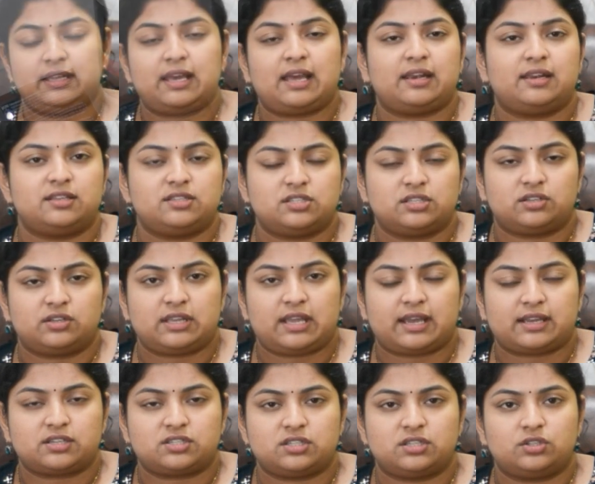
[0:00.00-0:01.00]
allergic
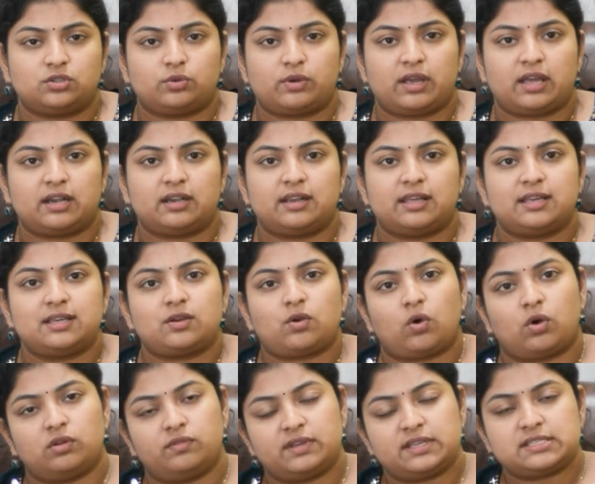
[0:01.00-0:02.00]
reaction to hair dye,
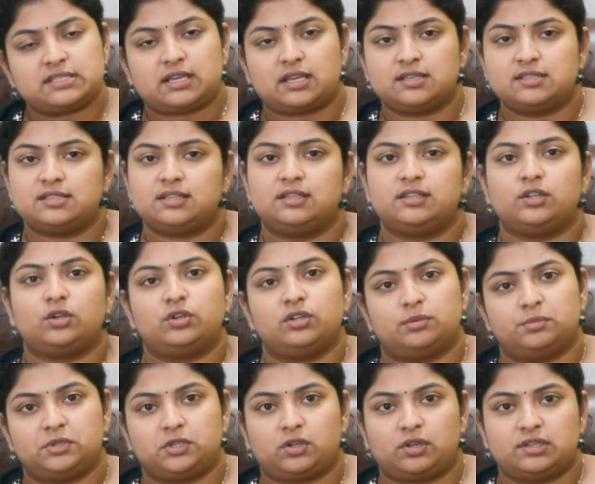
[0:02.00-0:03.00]
always consult your
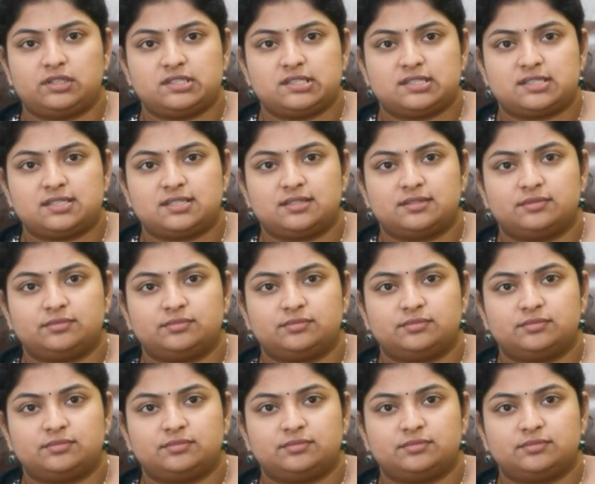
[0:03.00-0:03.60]
dermatologist.